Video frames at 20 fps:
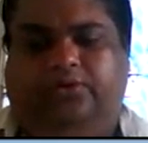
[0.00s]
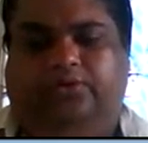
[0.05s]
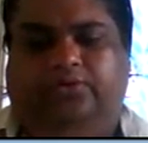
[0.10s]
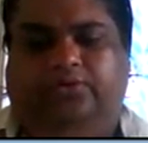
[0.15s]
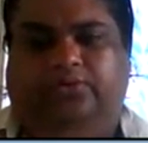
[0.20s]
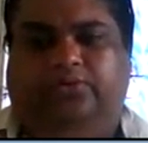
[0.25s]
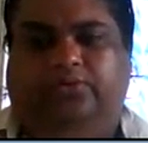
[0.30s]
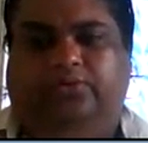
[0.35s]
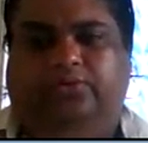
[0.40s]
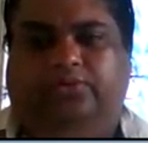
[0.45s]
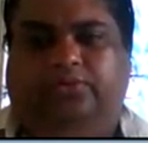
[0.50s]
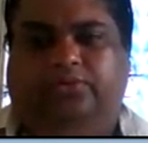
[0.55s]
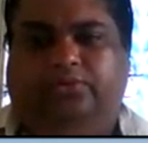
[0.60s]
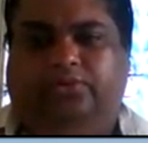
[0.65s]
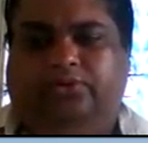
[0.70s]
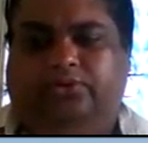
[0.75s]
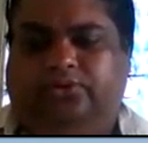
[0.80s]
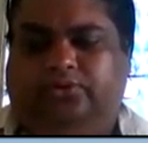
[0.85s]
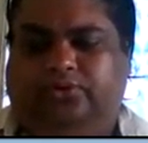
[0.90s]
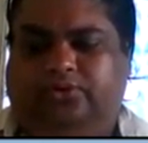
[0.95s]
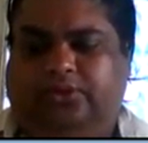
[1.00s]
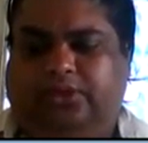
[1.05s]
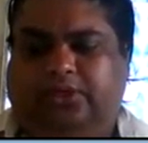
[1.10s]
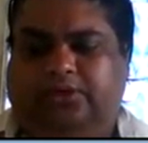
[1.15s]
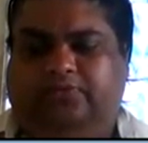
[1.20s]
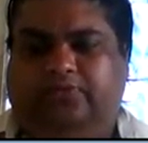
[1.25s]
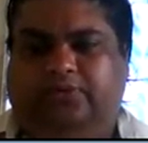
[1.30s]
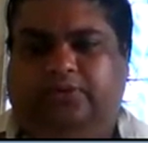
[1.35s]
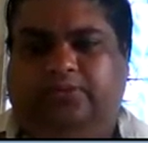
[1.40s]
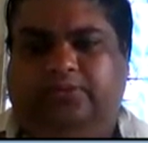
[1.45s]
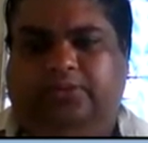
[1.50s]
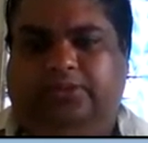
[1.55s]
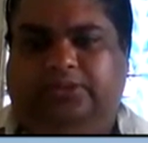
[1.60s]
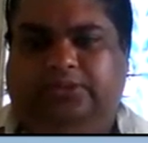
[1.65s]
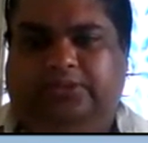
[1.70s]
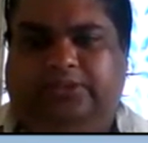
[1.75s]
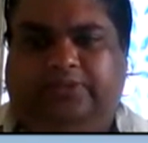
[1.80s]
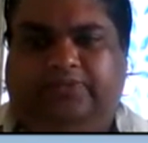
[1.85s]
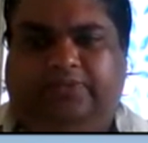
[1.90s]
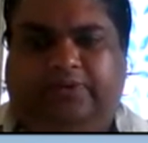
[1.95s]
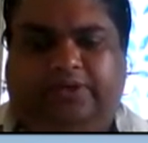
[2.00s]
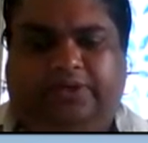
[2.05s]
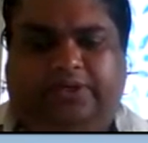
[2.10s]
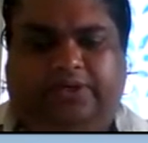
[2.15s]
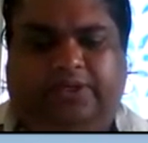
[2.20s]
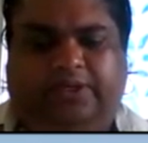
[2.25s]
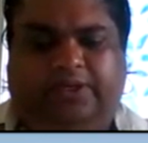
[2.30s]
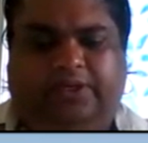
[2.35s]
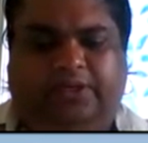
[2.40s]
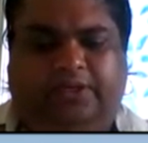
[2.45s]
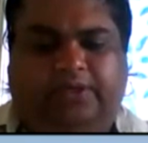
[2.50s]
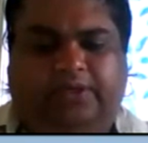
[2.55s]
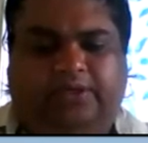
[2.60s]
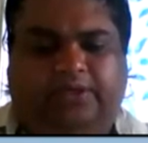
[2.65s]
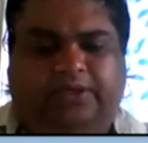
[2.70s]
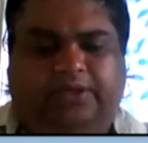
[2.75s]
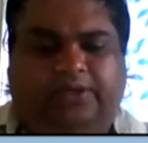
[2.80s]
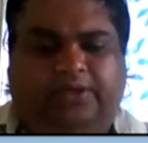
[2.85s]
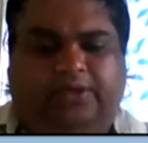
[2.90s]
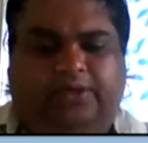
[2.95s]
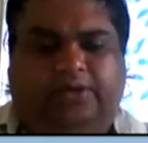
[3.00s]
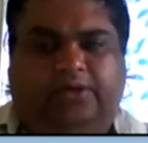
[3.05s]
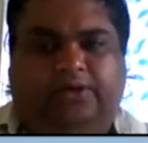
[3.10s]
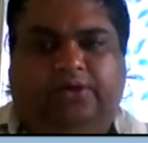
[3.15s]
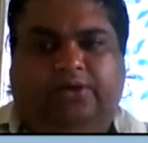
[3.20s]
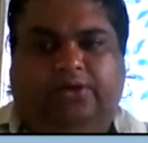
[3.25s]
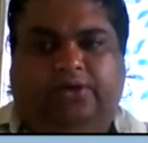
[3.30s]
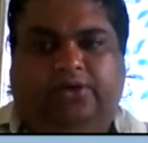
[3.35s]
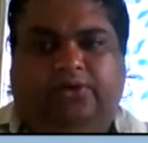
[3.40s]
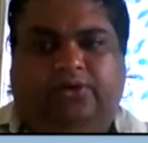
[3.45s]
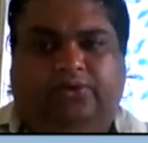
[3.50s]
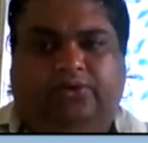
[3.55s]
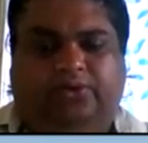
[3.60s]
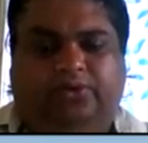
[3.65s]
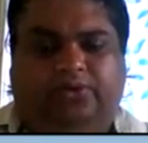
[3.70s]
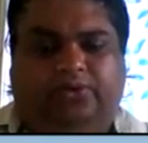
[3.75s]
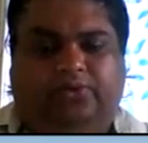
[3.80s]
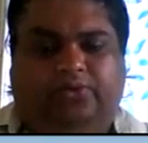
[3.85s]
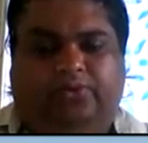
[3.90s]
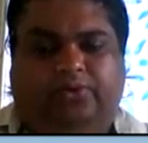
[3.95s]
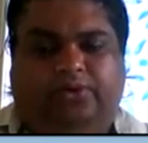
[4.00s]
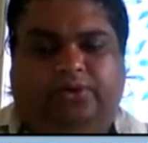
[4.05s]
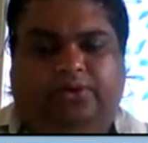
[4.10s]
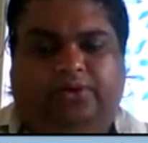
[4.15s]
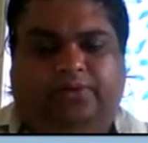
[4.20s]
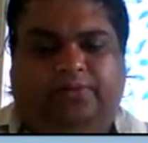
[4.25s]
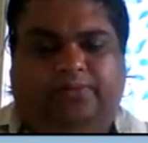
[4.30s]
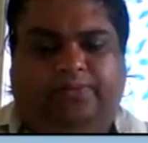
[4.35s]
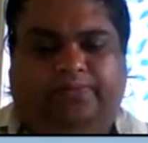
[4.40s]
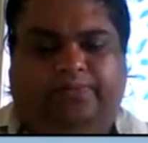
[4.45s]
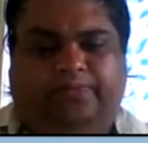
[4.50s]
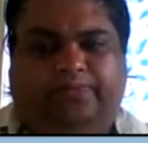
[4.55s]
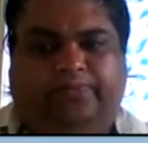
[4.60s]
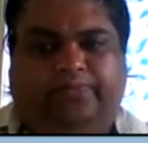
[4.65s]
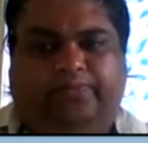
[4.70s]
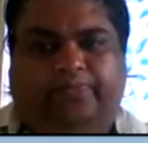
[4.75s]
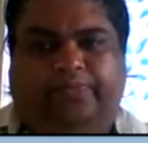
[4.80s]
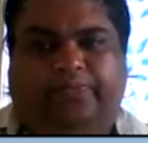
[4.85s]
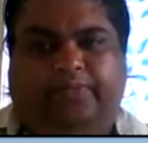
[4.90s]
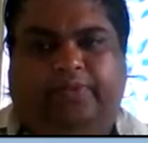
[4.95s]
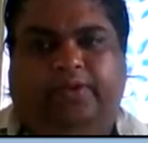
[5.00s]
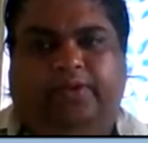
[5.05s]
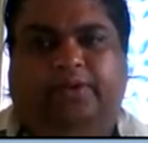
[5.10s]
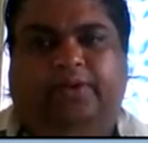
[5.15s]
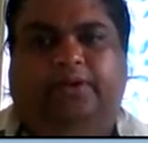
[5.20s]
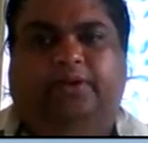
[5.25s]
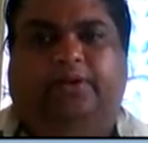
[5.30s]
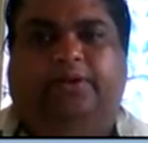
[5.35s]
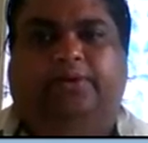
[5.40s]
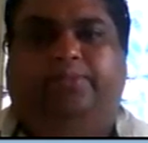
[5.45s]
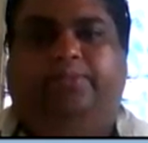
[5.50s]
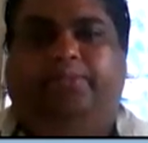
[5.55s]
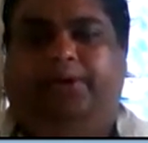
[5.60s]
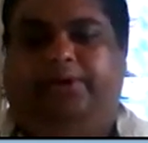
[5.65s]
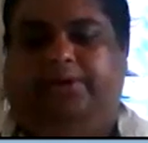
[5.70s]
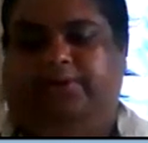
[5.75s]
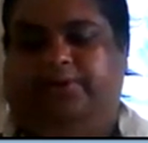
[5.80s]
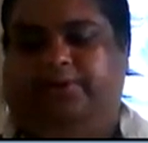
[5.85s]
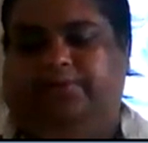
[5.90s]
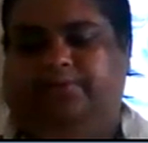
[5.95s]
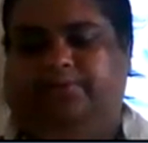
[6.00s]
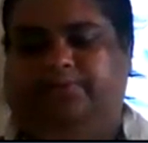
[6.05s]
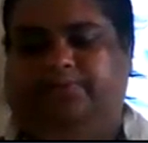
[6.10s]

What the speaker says: 2, so that will be 70 kilonewton meter.